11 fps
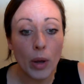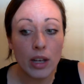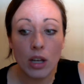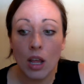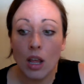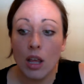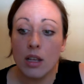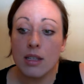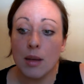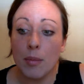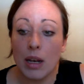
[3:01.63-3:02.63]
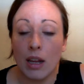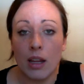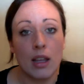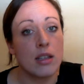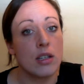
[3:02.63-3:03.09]
when
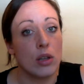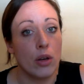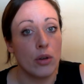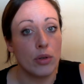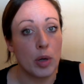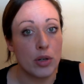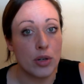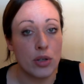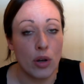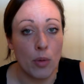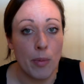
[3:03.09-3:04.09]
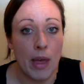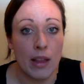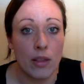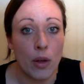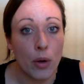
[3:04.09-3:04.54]
somebody gets a loan to purchase a home,
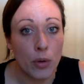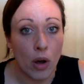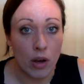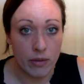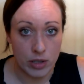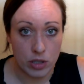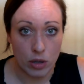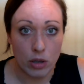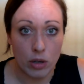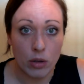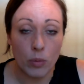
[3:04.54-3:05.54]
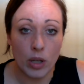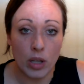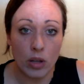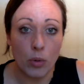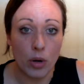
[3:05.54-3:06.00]
that loan officer
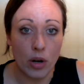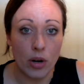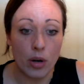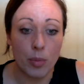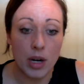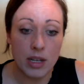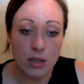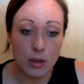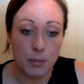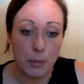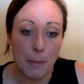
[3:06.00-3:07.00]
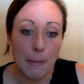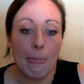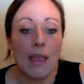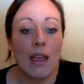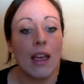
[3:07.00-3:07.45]
will order an appraisal.
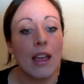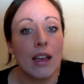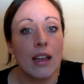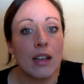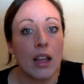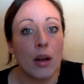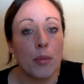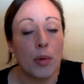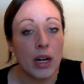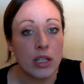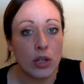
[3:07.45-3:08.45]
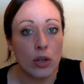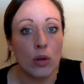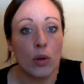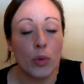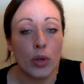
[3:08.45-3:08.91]
And an
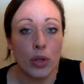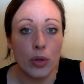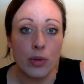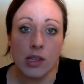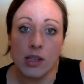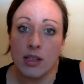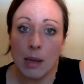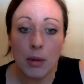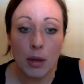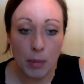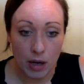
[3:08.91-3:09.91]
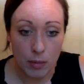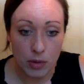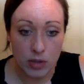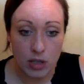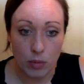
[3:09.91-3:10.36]
appraiser will use the same
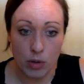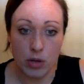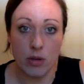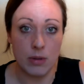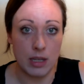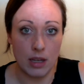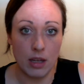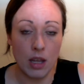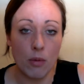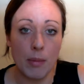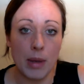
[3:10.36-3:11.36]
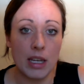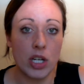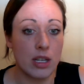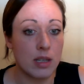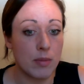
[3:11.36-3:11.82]
comparables that we're using and will make
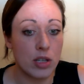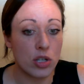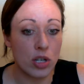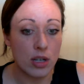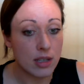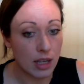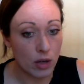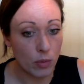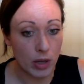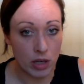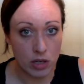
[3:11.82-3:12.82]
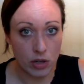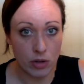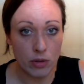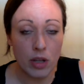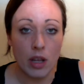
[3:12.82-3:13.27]
adjustments just like we
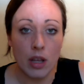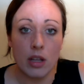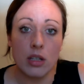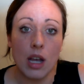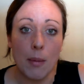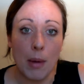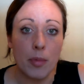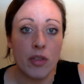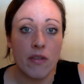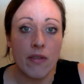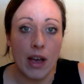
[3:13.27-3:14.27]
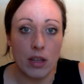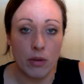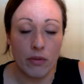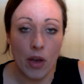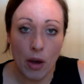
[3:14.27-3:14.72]
do to come up with the value
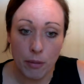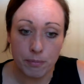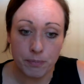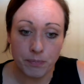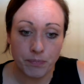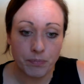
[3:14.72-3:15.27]
of the home.